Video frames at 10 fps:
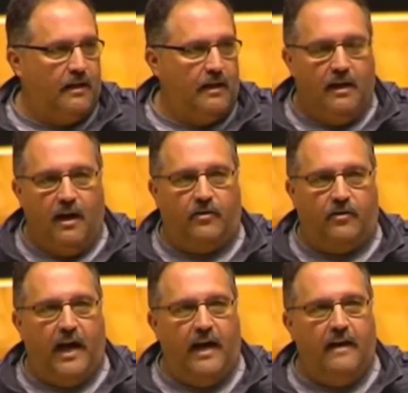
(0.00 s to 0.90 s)

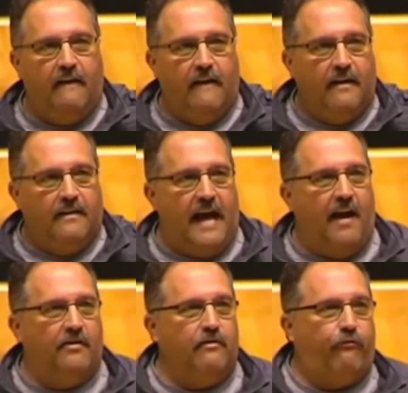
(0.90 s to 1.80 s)
Okay?
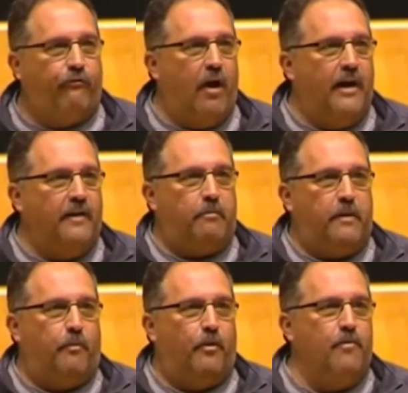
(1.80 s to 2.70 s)
Down in front,
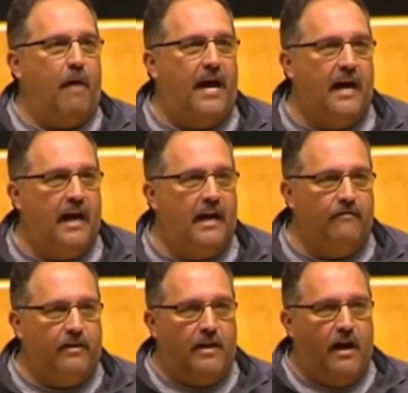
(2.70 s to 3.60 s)
people you might not
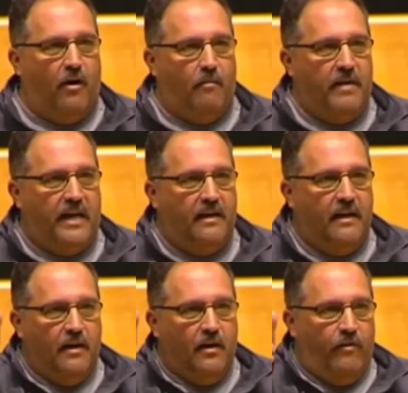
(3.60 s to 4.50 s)
even know. I mean,
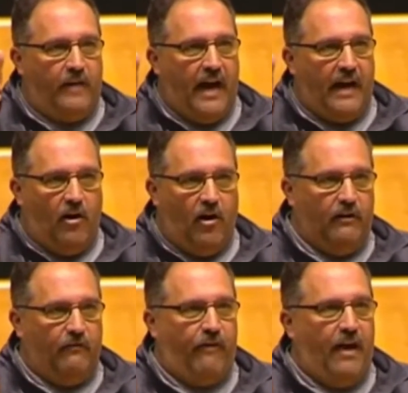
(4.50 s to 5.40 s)
we've got a Hall
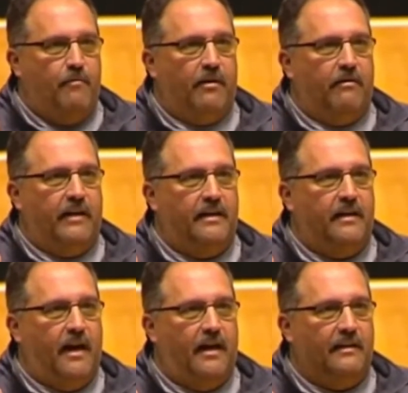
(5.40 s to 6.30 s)
of Famer in
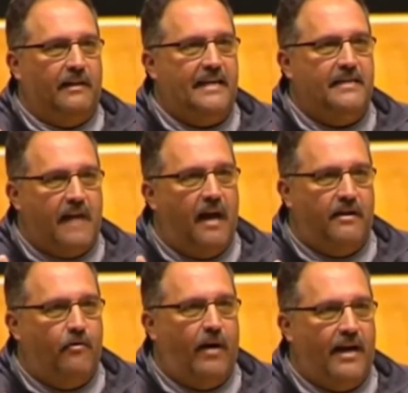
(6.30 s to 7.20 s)
Lynn
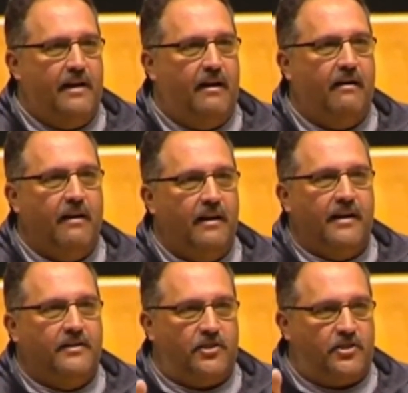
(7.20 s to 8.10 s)
Dunn right here.
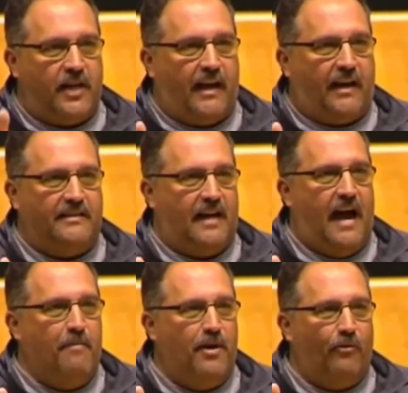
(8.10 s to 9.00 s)
It's the second
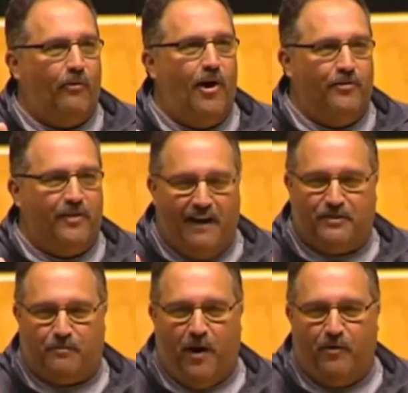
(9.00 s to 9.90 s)
time in a row that I've
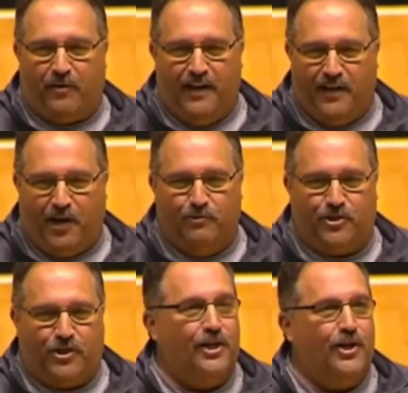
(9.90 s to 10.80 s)
spoken at
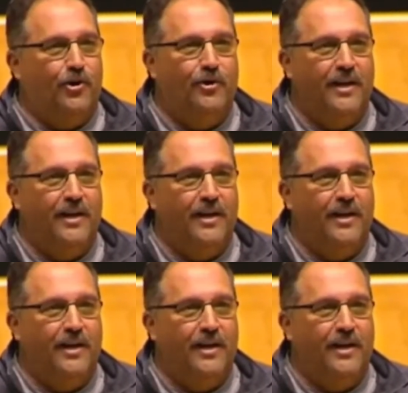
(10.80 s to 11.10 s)
Coaching U